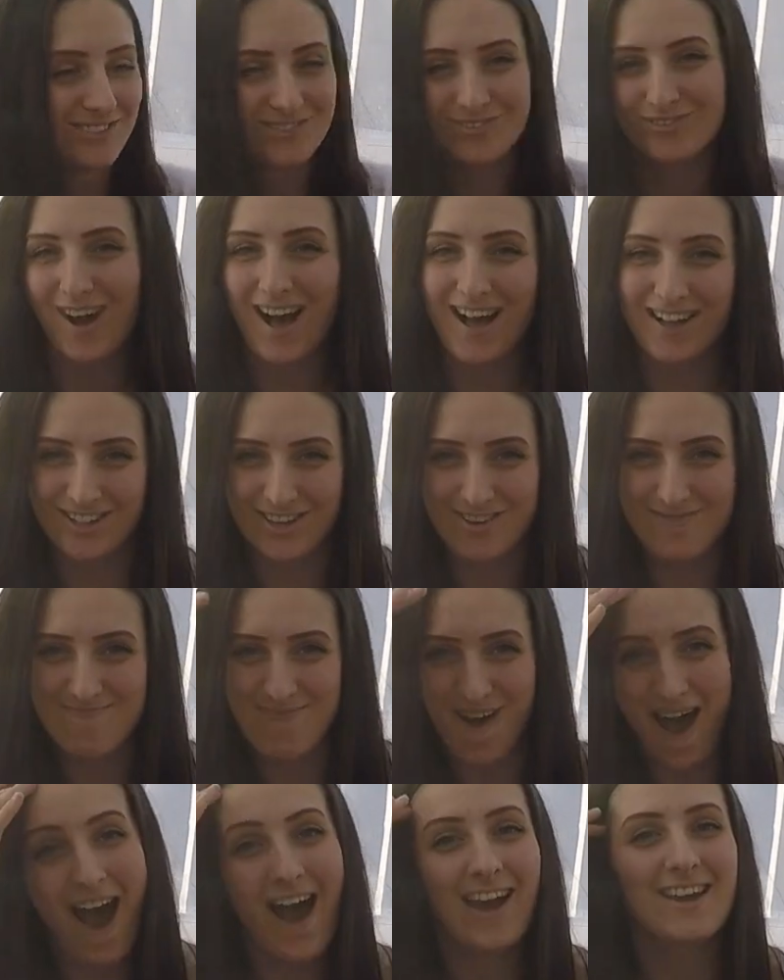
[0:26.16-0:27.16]
Welcome
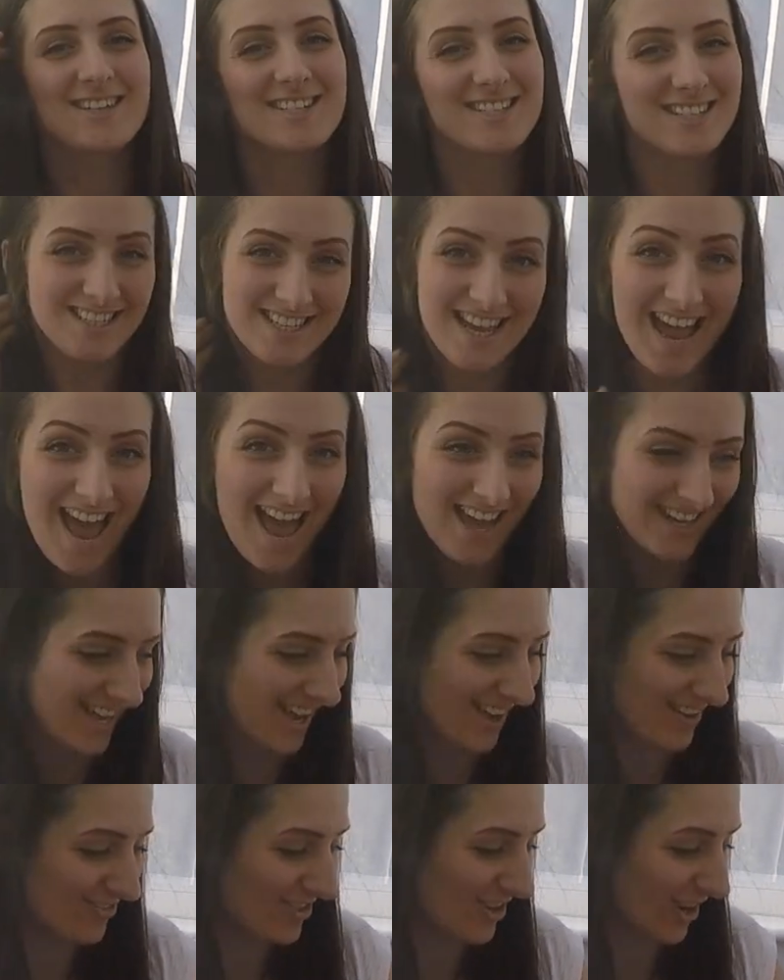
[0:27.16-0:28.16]
back. Today,
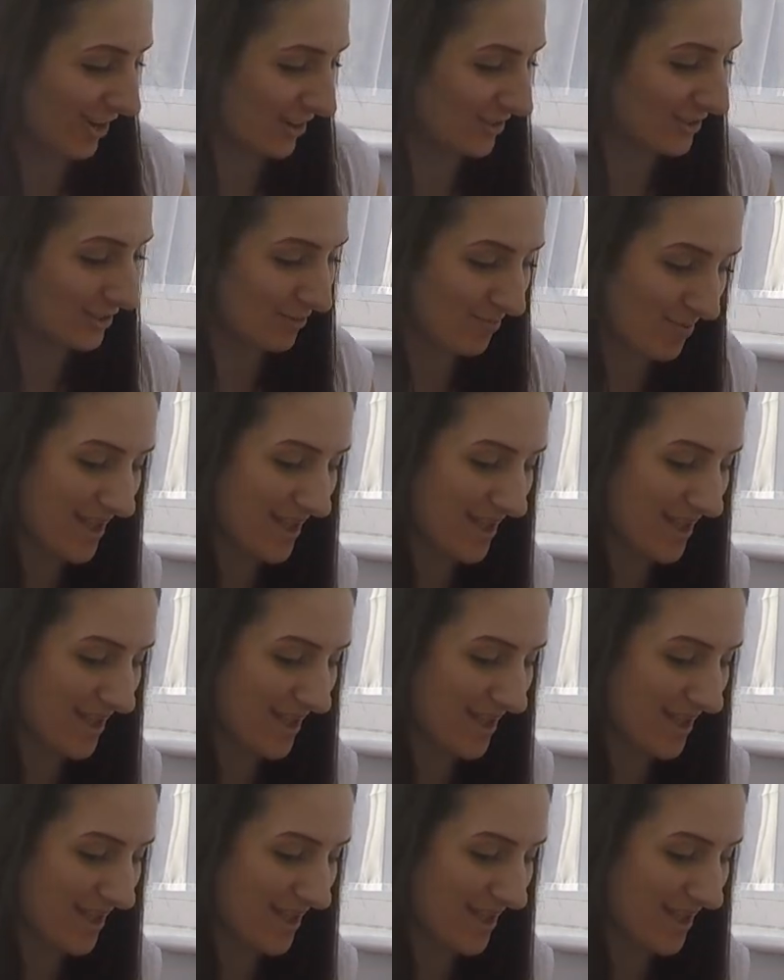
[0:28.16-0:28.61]
I'm going to